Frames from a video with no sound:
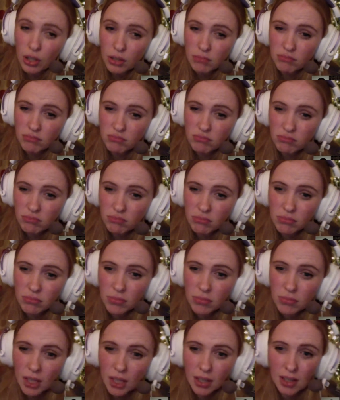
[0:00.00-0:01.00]
Most Star
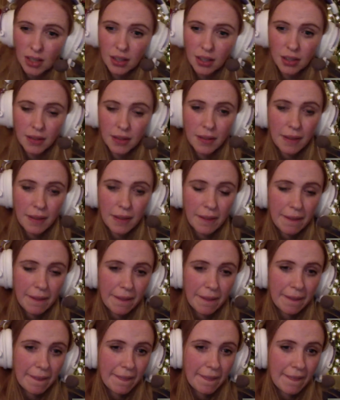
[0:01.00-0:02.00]
Wars games are bad.